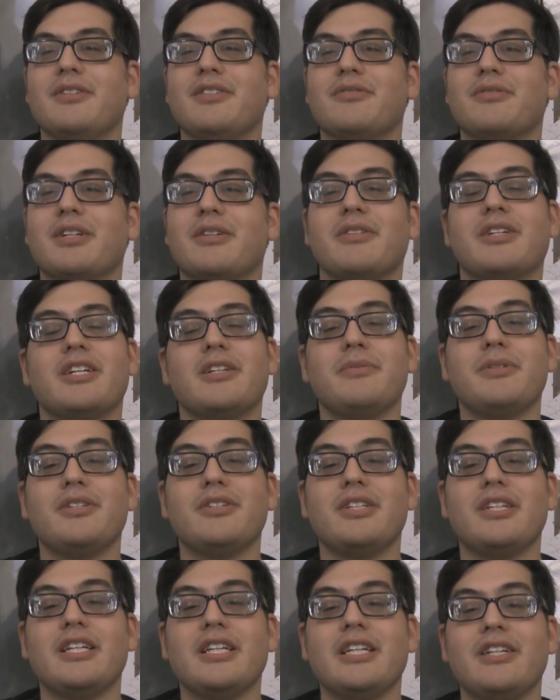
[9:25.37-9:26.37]
We're gonna be
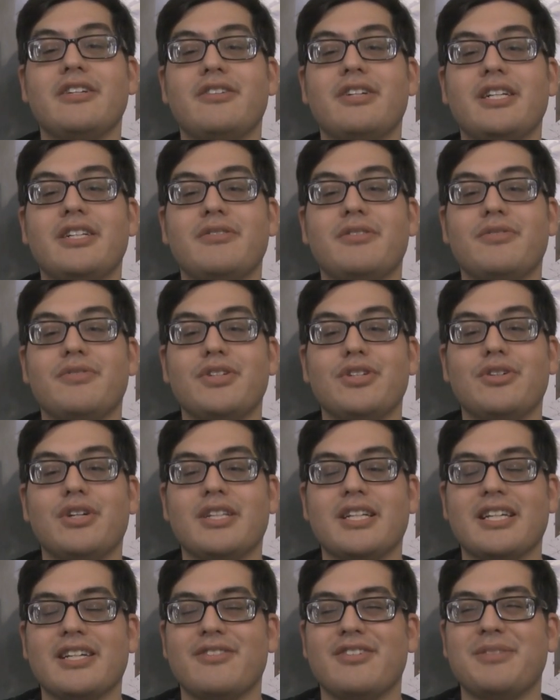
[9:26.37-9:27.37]
doing the year-end review.
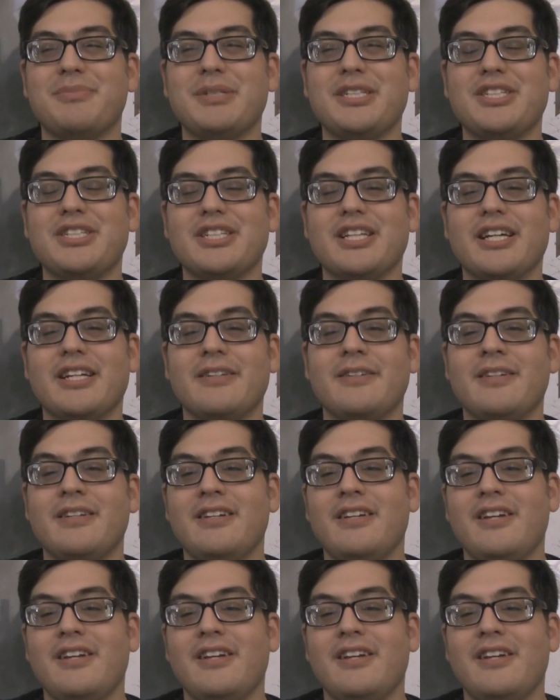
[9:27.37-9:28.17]
I think I already mentioned that.